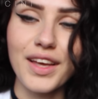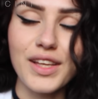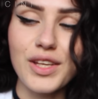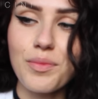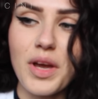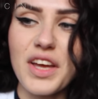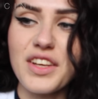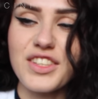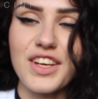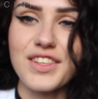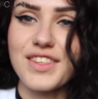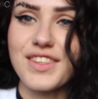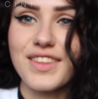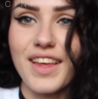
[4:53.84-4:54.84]
Can you by any
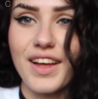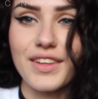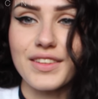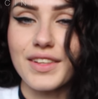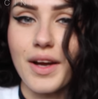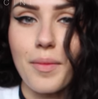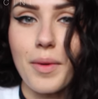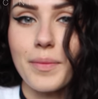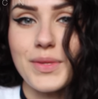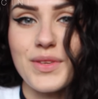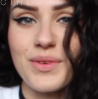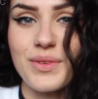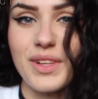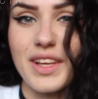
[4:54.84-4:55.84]
chance tell that I'm
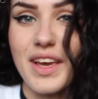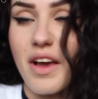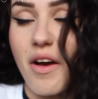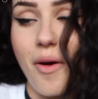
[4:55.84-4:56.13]
absolutely